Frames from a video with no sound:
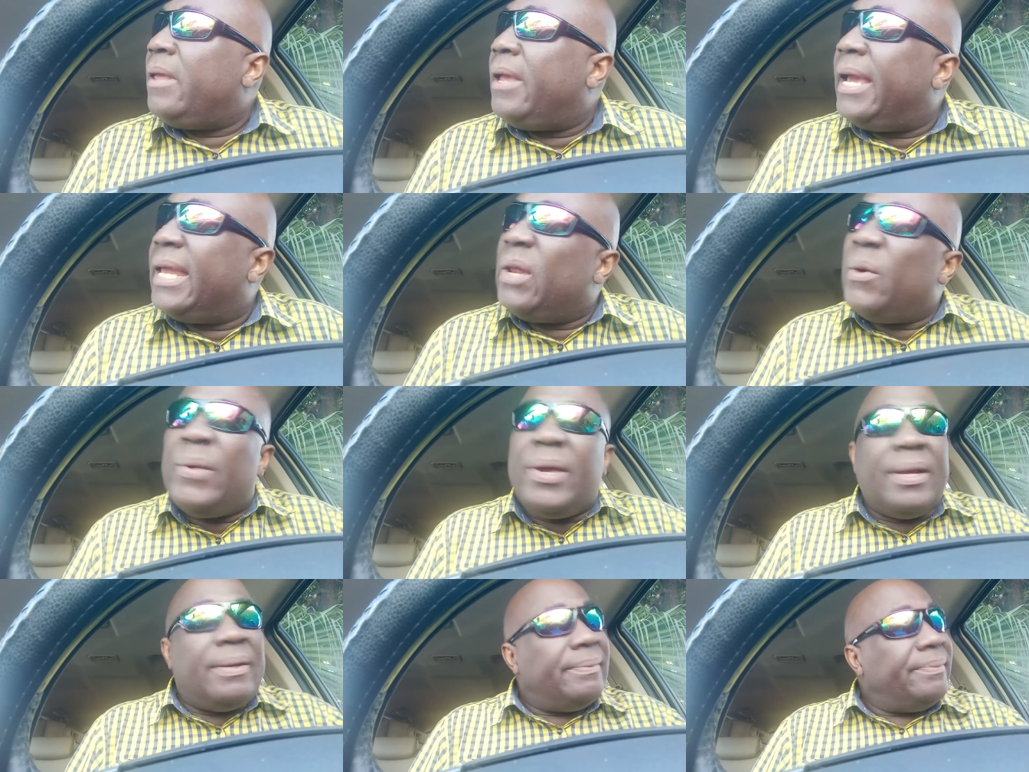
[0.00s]

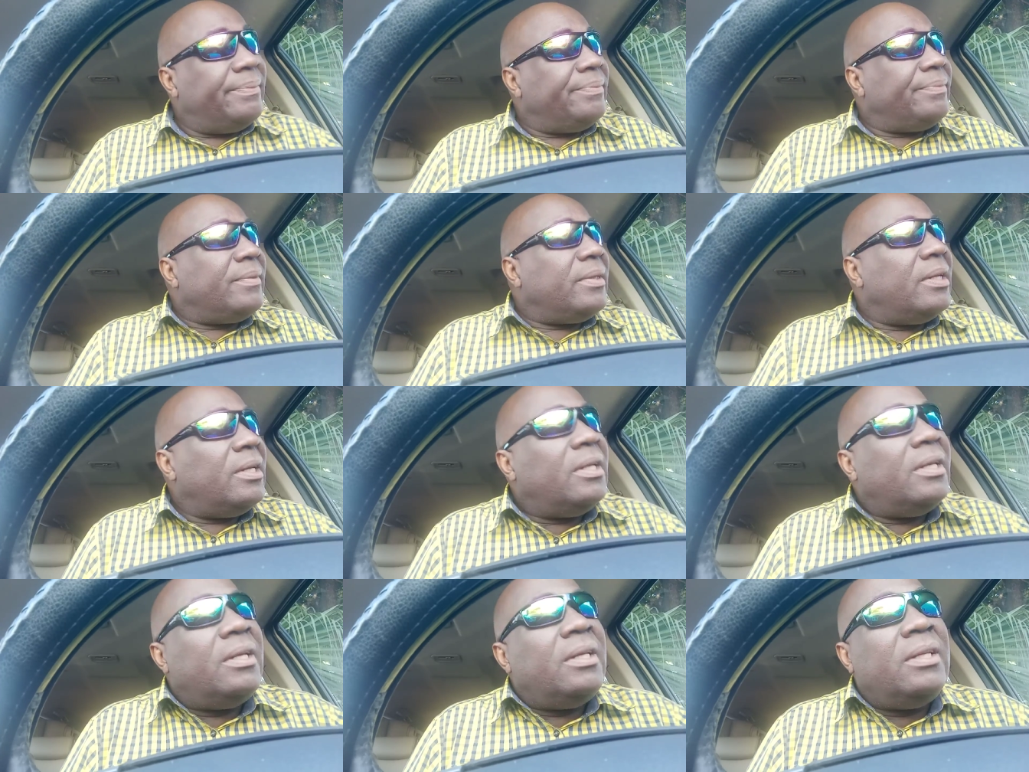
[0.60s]
Anyway,
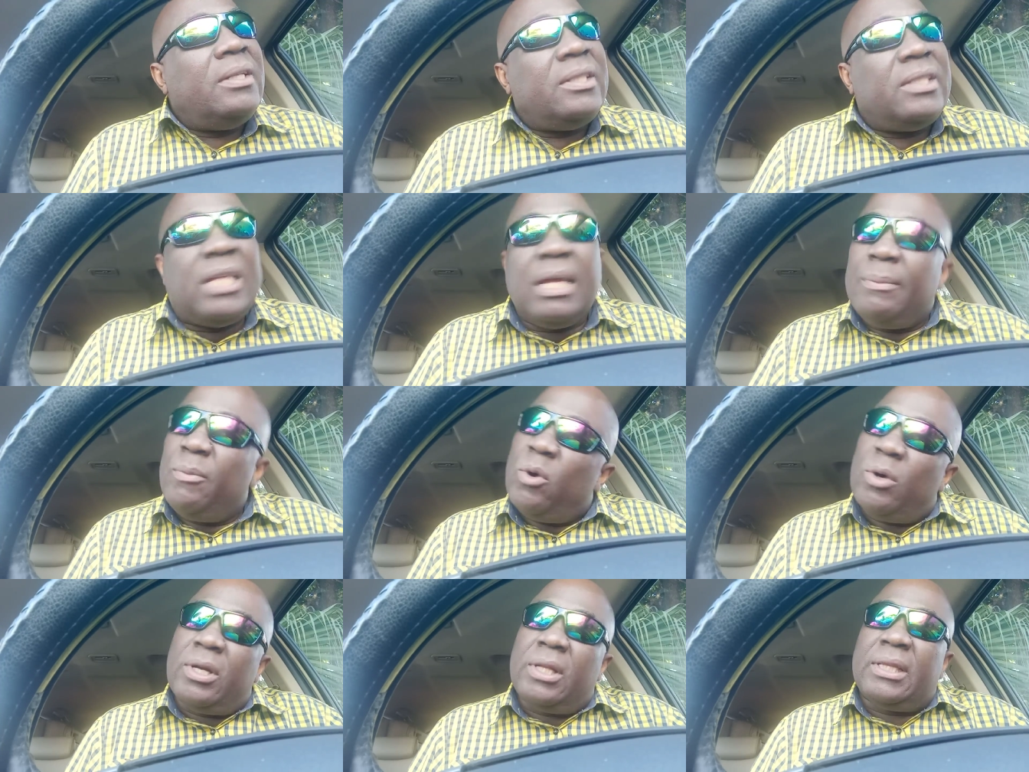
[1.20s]
tell
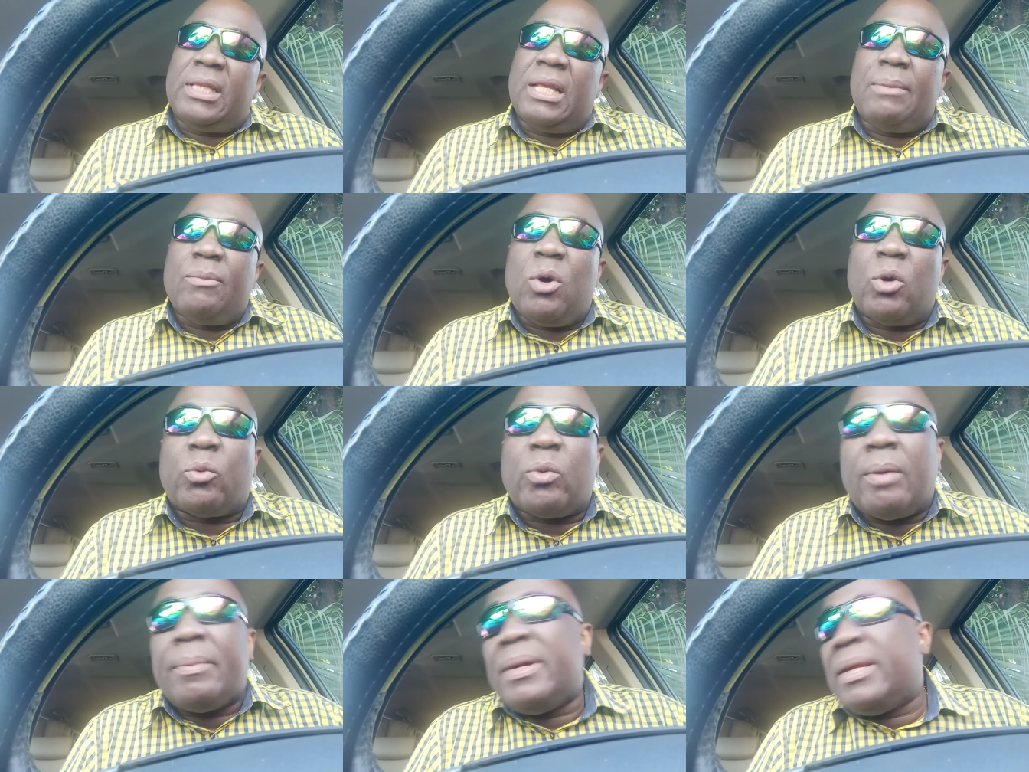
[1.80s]
me what you think
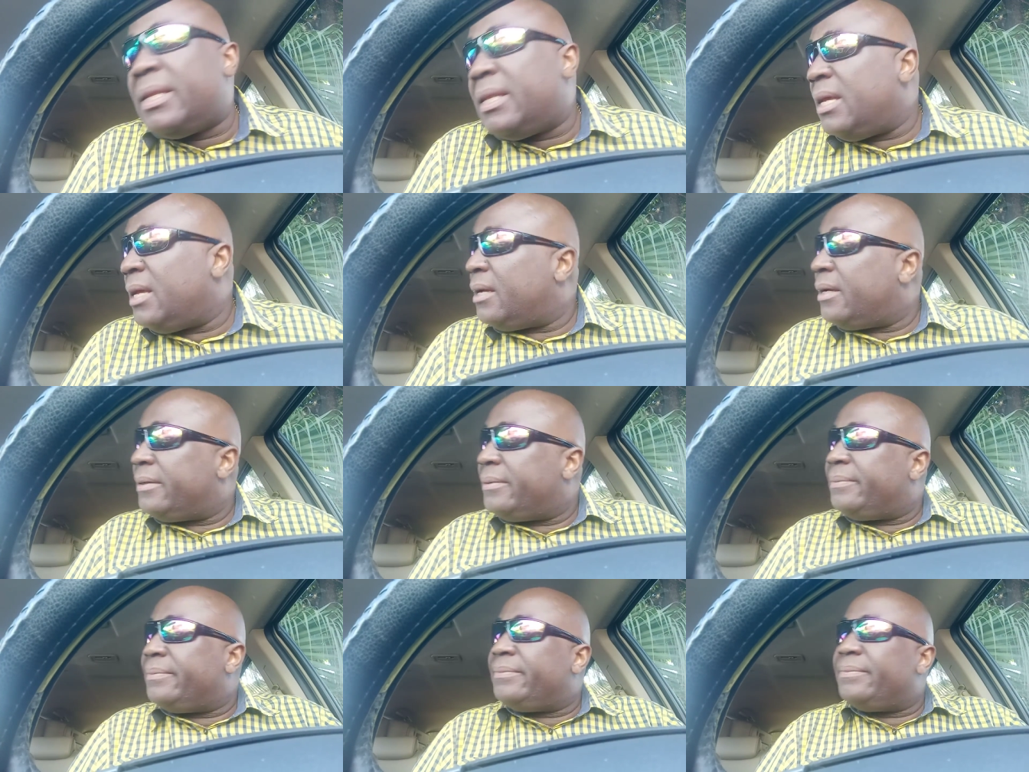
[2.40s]
about my meeting.
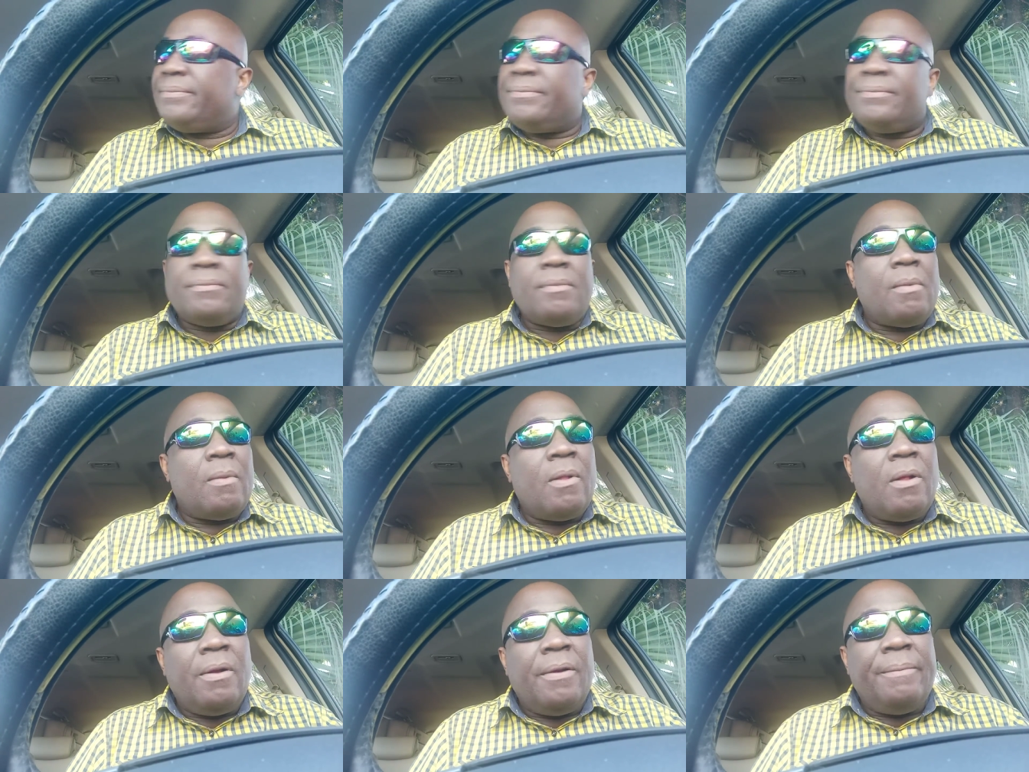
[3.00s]

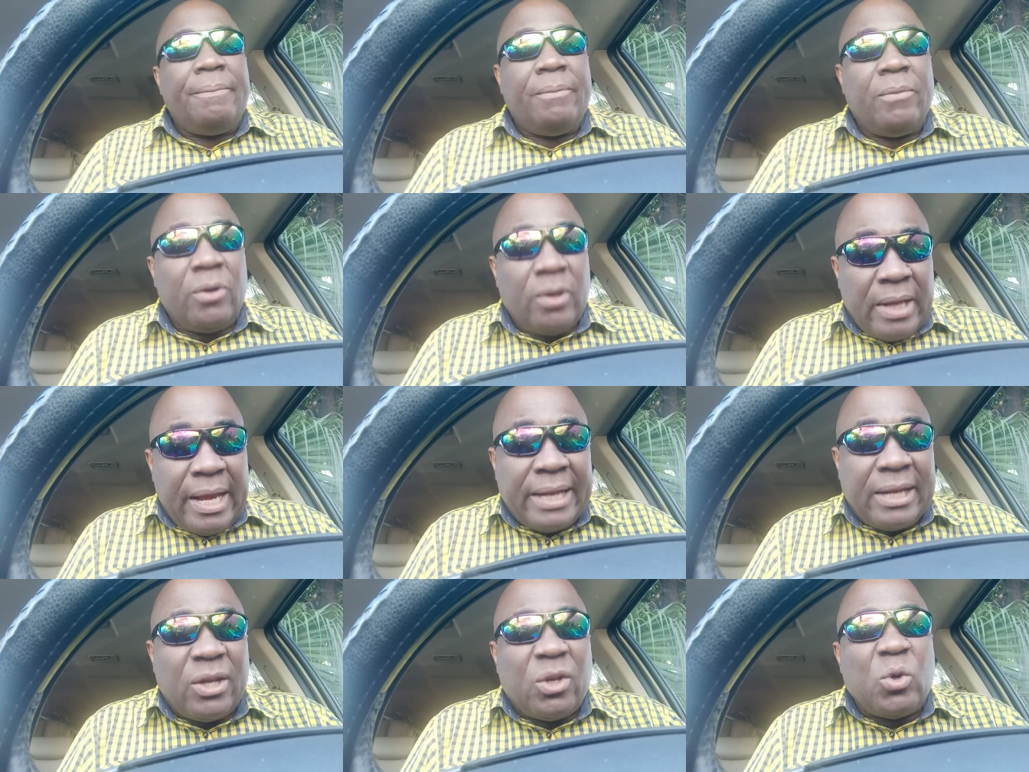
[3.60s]
You
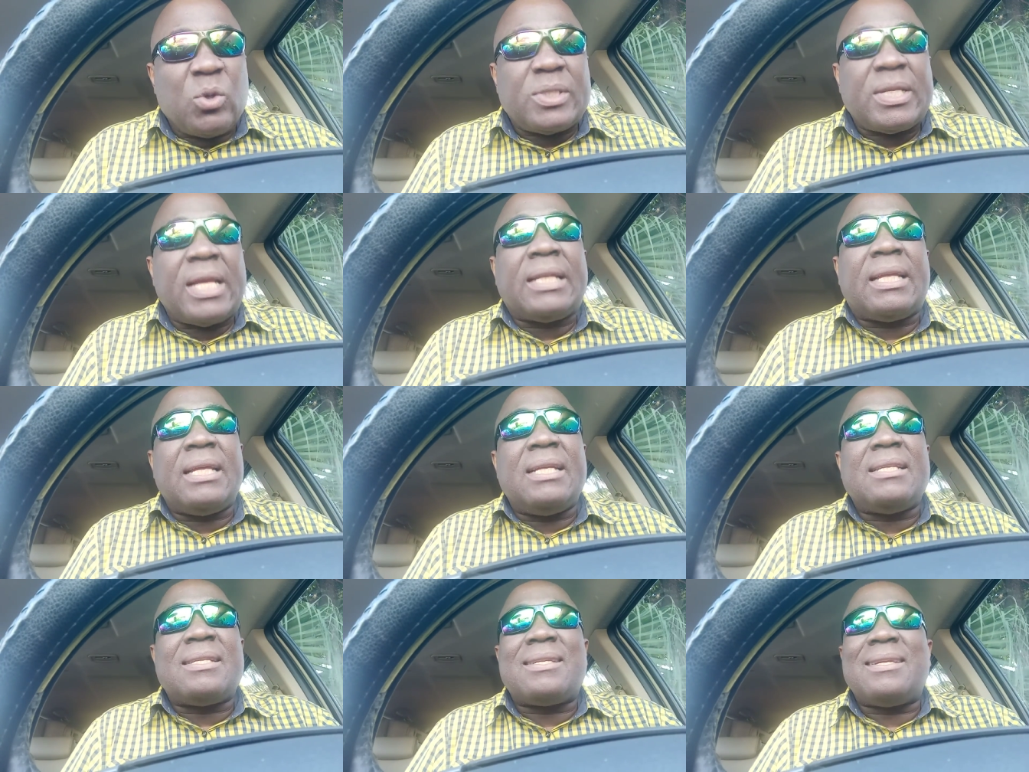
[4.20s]
like the new
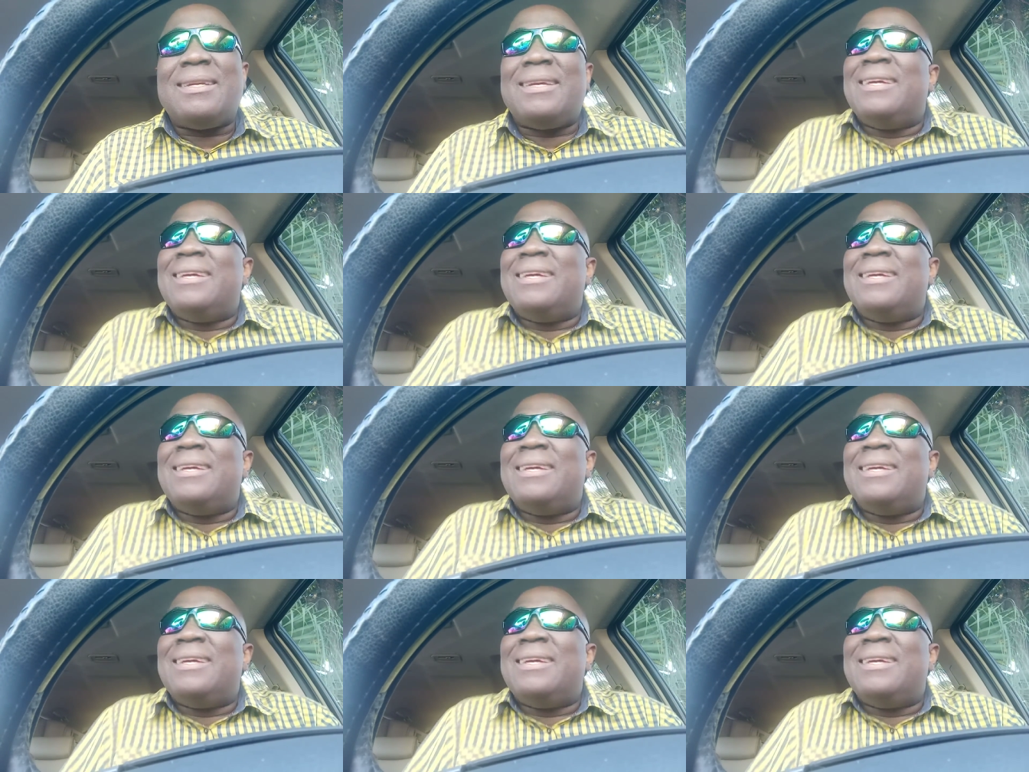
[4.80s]
settings?